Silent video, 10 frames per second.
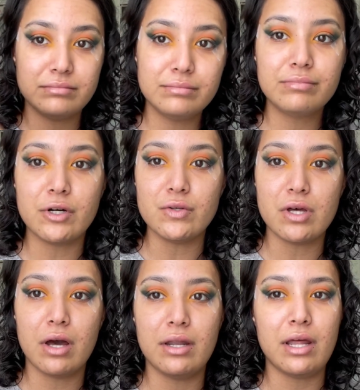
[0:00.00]
goes
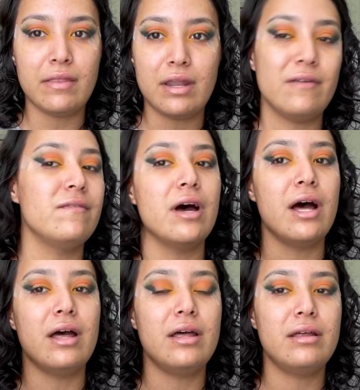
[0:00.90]
on. And then if
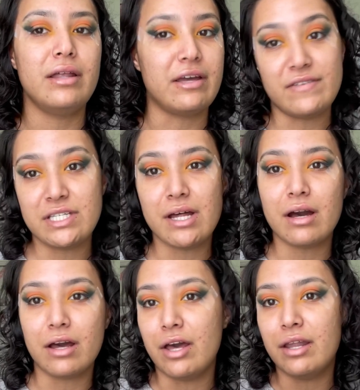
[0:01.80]
it's
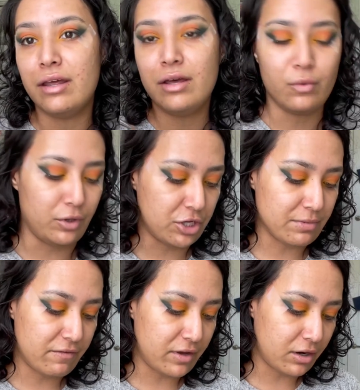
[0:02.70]
not good, we'll use
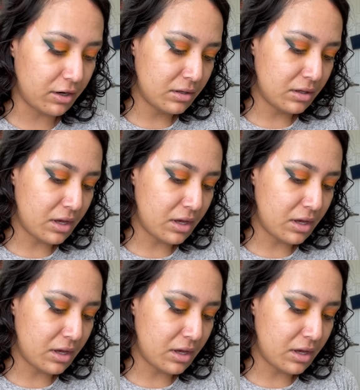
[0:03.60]
my finger.